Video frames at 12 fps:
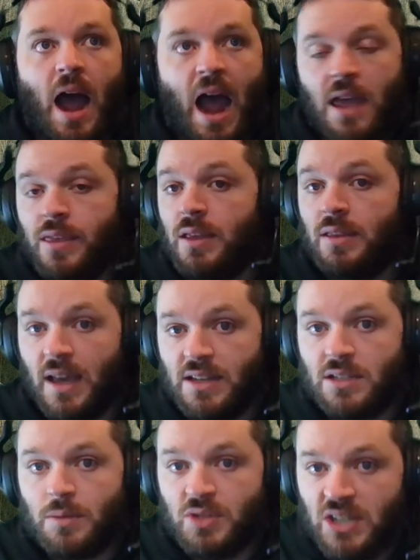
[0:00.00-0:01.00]
I think
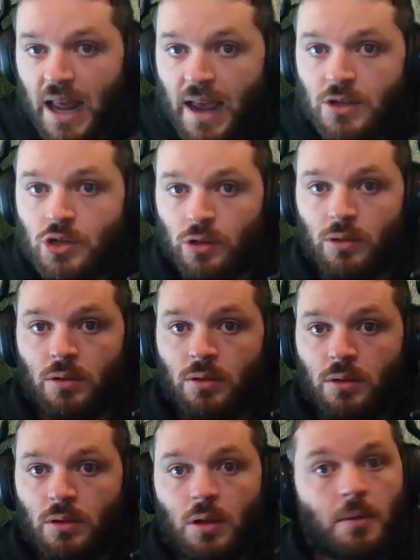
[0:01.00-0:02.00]
that's substantial.
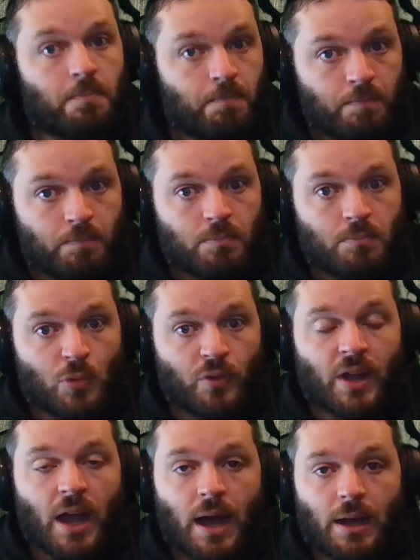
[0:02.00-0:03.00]

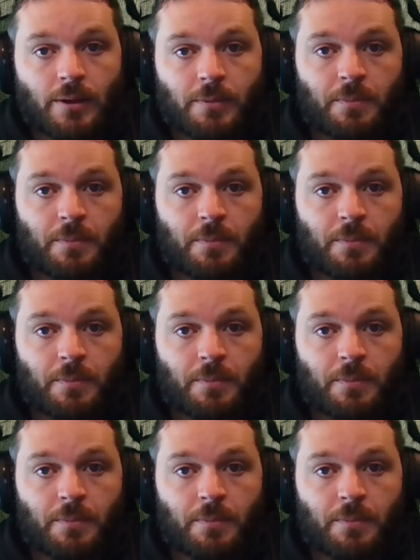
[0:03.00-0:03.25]
Moving on.